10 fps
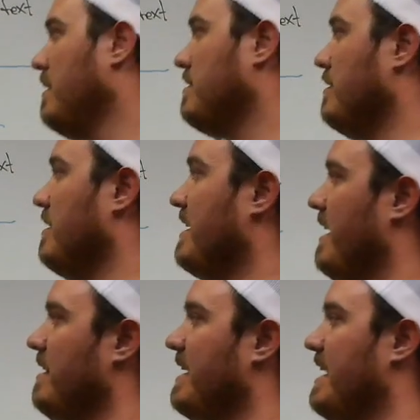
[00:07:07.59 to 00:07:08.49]
So
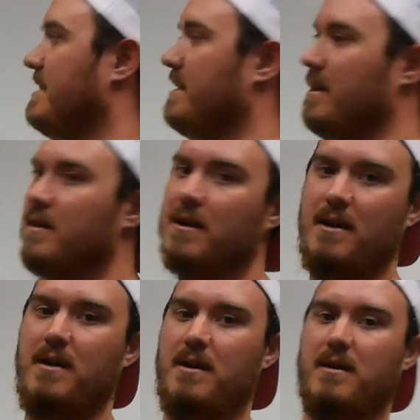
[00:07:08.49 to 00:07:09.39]
again, like I said,
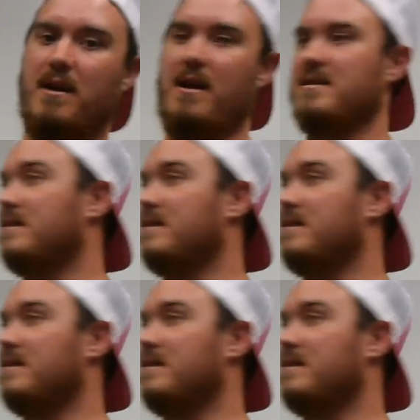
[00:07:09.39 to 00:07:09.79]
a lot of the